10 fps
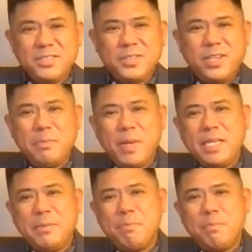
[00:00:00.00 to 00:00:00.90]
there are
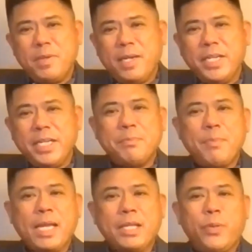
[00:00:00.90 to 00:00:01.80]
many career
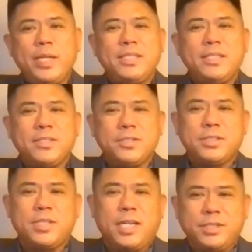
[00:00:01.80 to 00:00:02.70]
pathways in
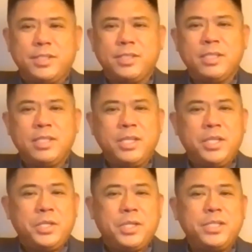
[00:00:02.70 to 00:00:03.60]
construction.
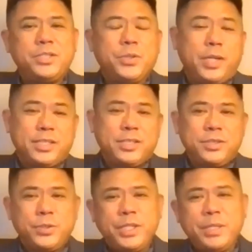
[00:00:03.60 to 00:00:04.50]
You can join as a
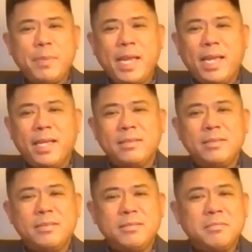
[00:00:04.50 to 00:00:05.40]

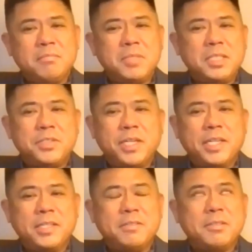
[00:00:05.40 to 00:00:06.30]
journeyman, in
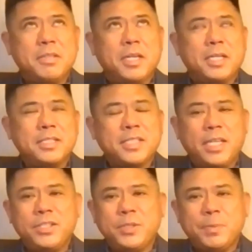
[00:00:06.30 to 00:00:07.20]
trades,
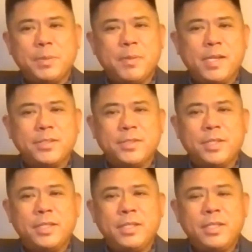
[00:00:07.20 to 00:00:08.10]
site
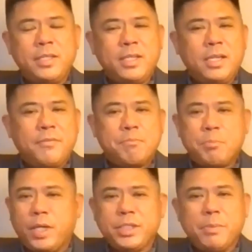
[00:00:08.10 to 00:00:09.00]
supervisor,
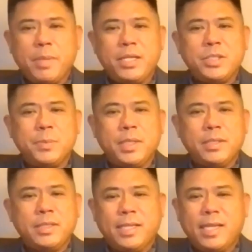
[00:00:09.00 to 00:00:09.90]
project
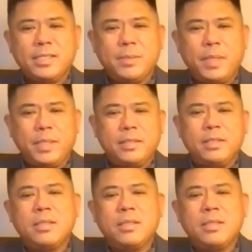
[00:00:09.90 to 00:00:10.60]
management, and estimating.